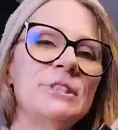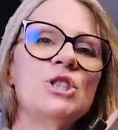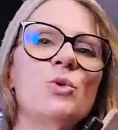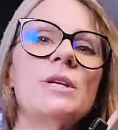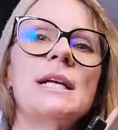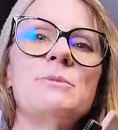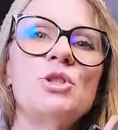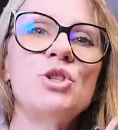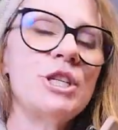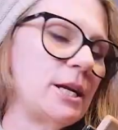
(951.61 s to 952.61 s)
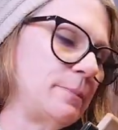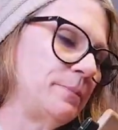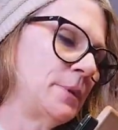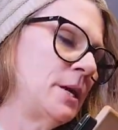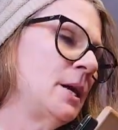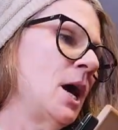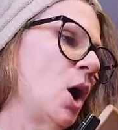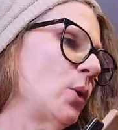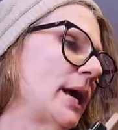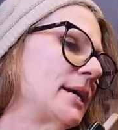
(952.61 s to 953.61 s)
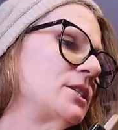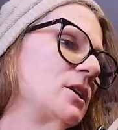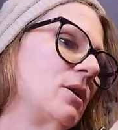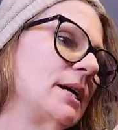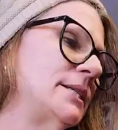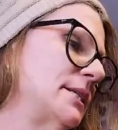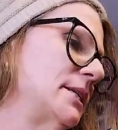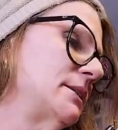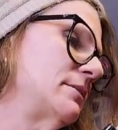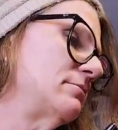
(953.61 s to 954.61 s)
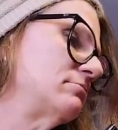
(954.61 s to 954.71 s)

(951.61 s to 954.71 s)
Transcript: know the names of your channel. Okay, so I did it.